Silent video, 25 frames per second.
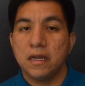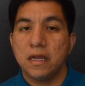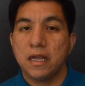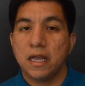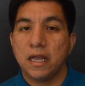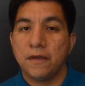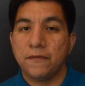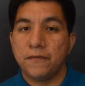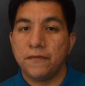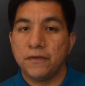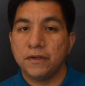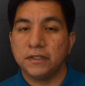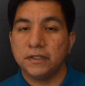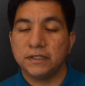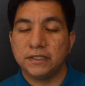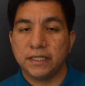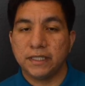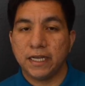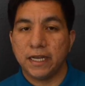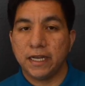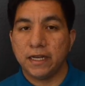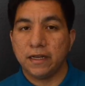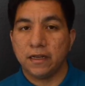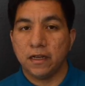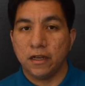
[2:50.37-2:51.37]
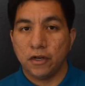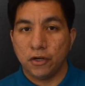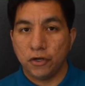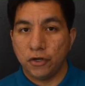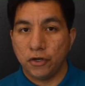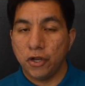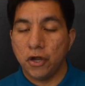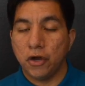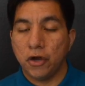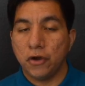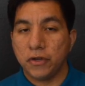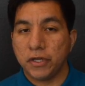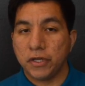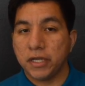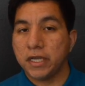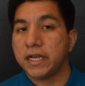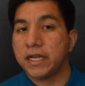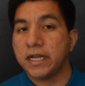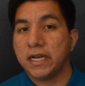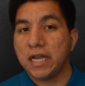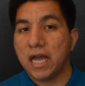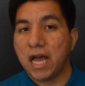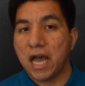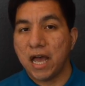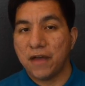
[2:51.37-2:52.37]
If you say, no, you
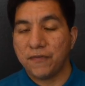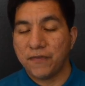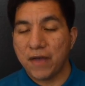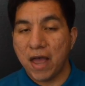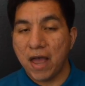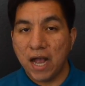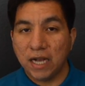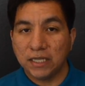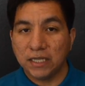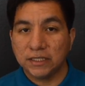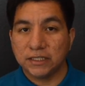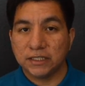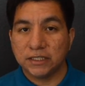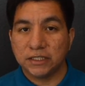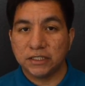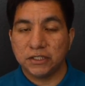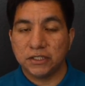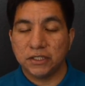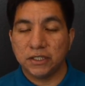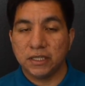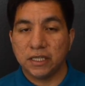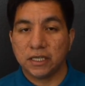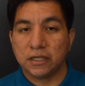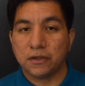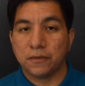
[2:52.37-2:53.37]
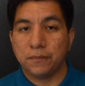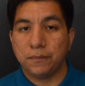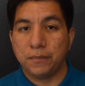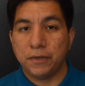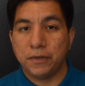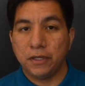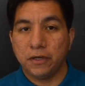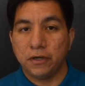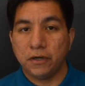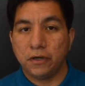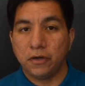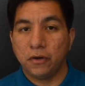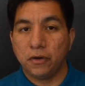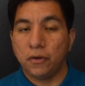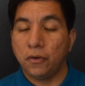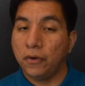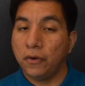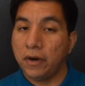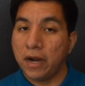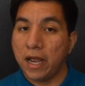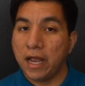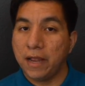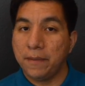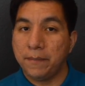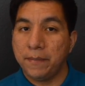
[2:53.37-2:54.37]
cannot have access to the computer or
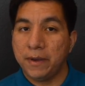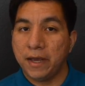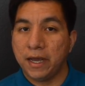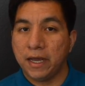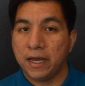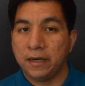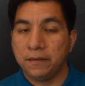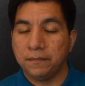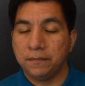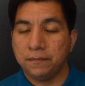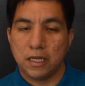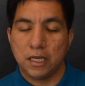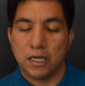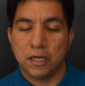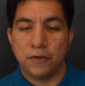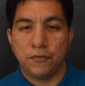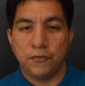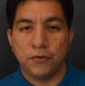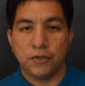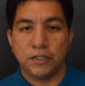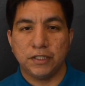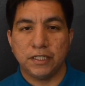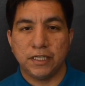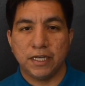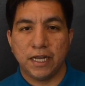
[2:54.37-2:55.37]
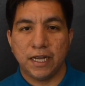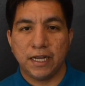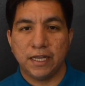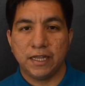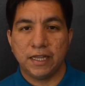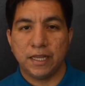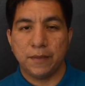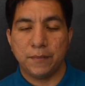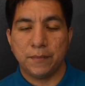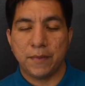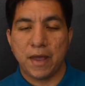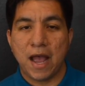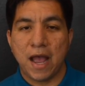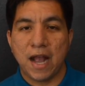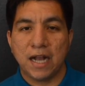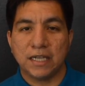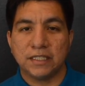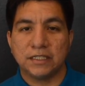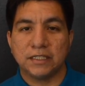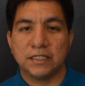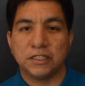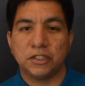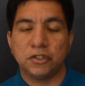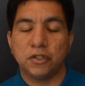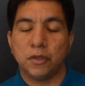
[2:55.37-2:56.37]
iPad, if you're denying them
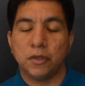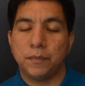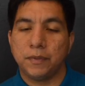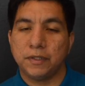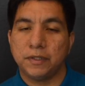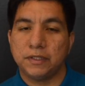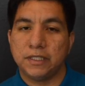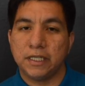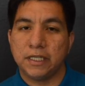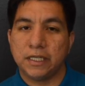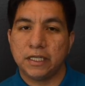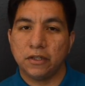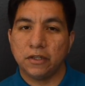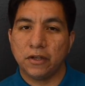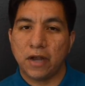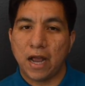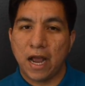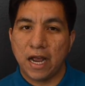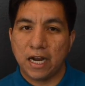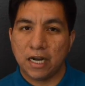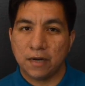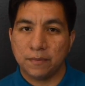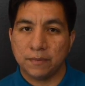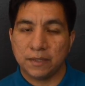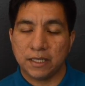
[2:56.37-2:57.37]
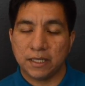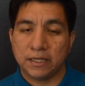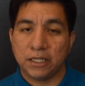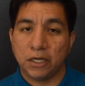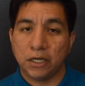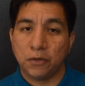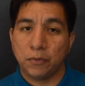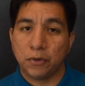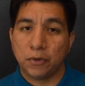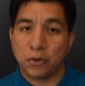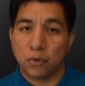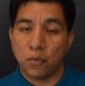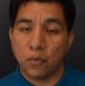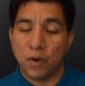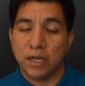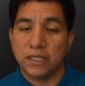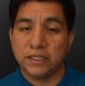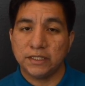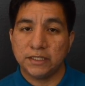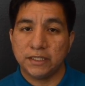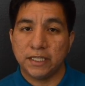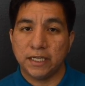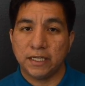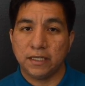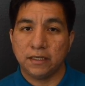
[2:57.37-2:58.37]
access to a particular item that they're
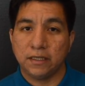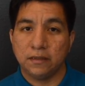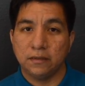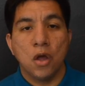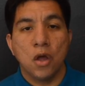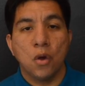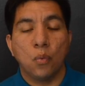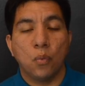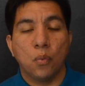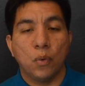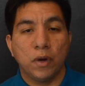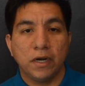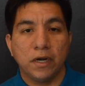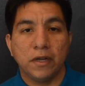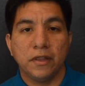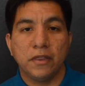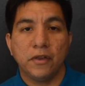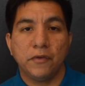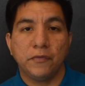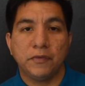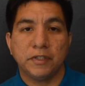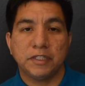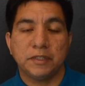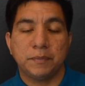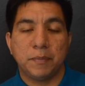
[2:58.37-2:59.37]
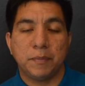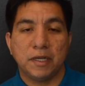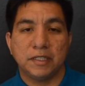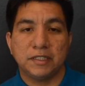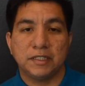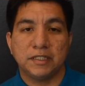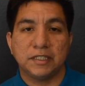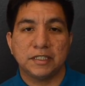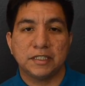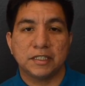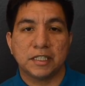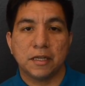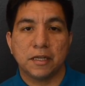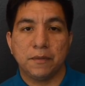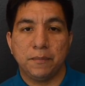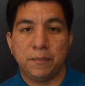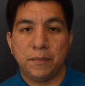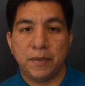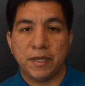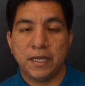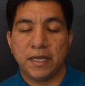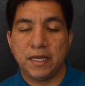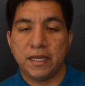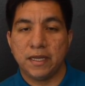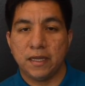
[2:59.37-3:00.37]
requesting, one of the responses could
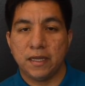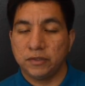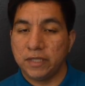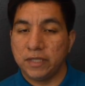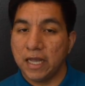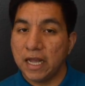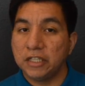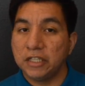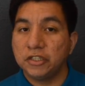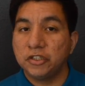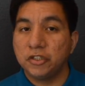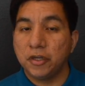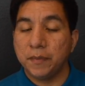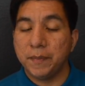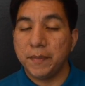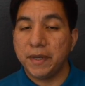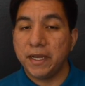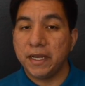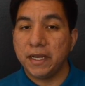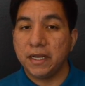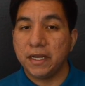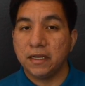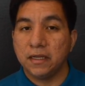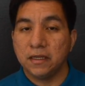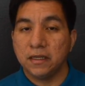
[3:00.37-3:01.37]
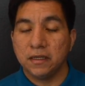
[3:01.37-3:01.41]
be tantruming,